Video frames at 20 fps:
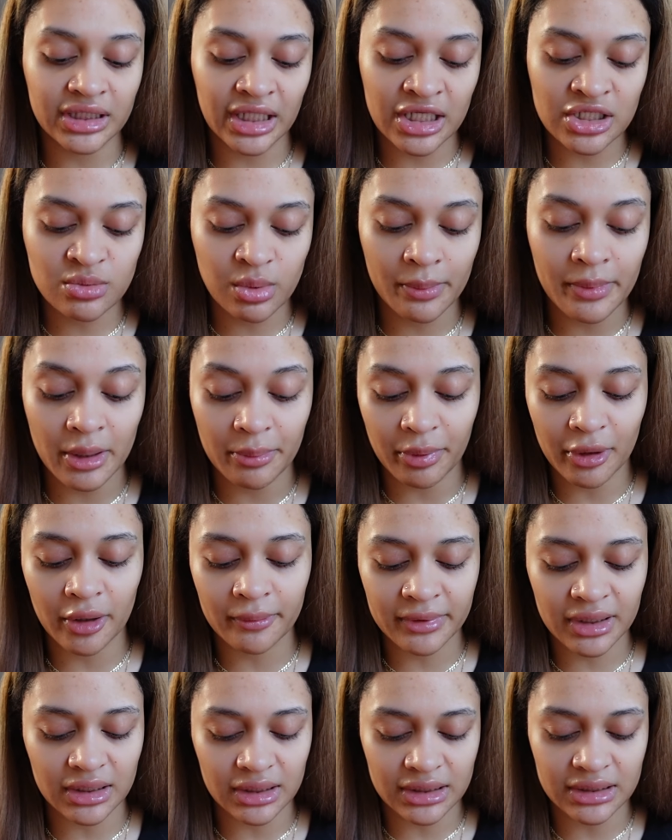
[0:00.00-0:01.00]
things would be
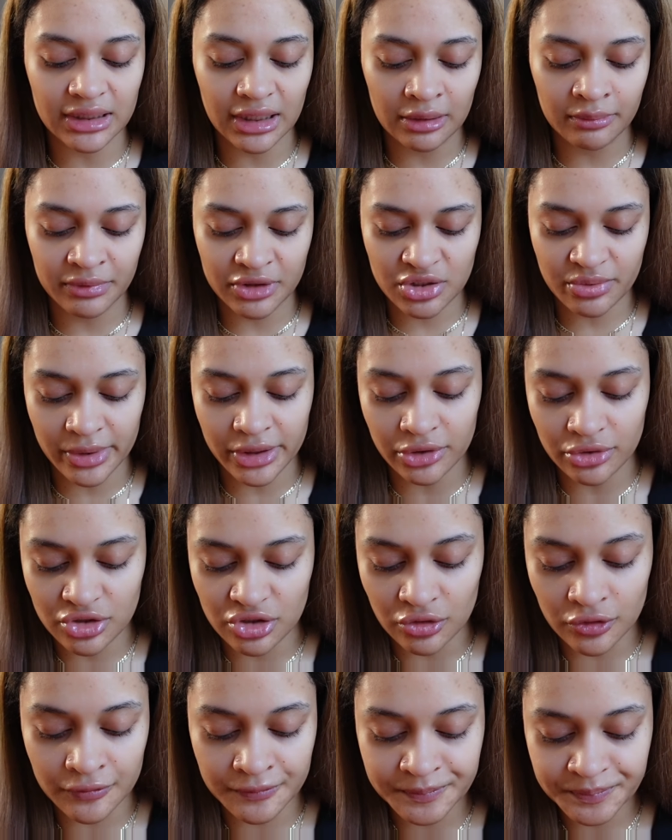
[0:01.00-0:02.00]
permanently done between you
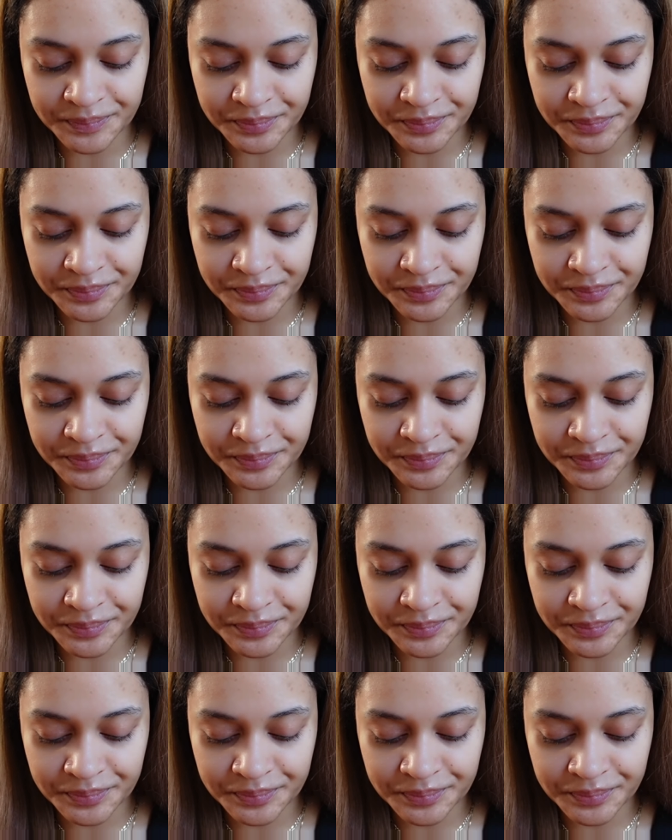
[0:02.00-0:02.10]
two.